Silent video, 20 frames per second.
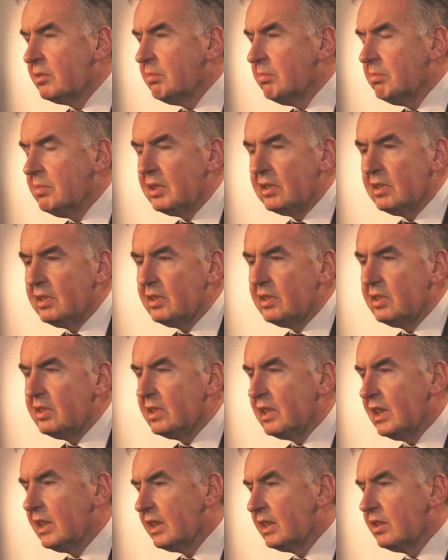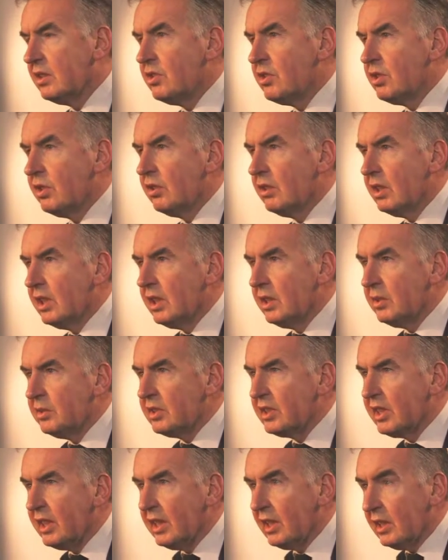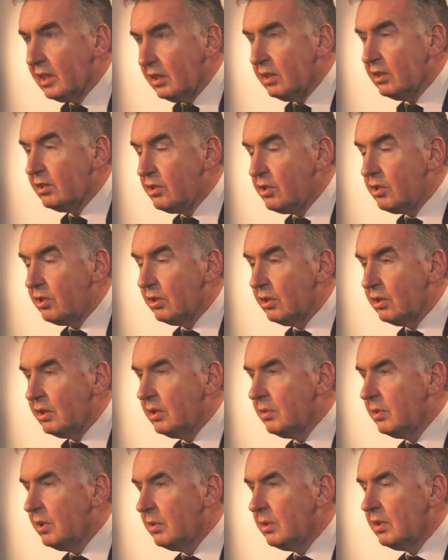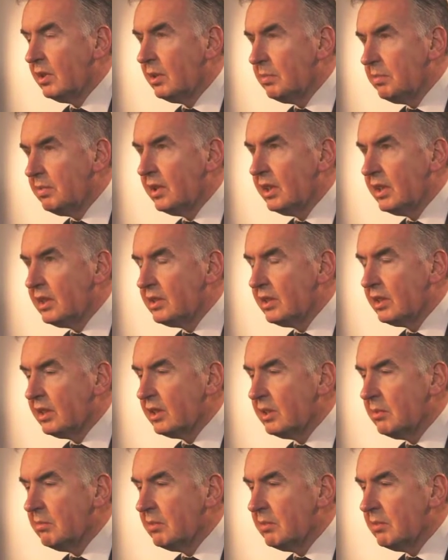businesses like the Jura Hotel on Jura, where we're operating at the